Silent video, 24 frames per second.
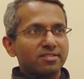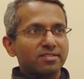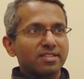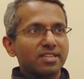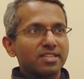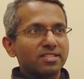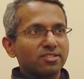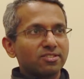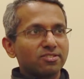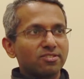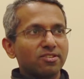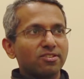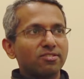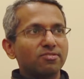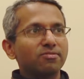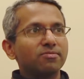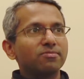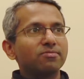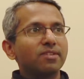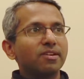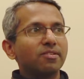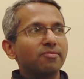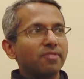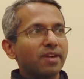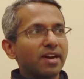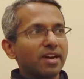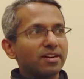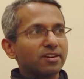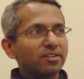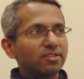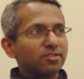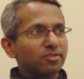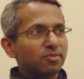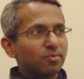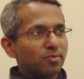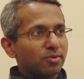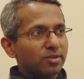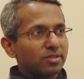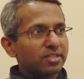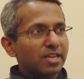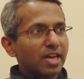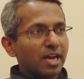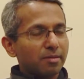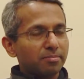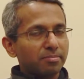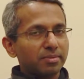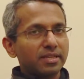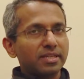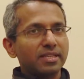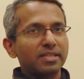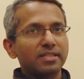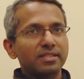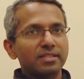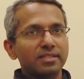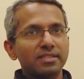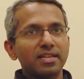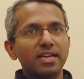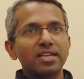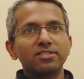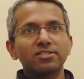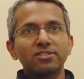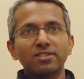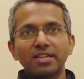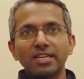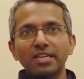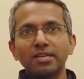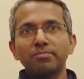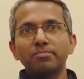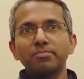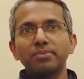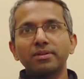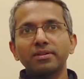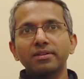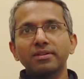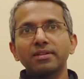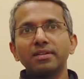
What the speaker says: There's no awareness of what's happening. That's sleep.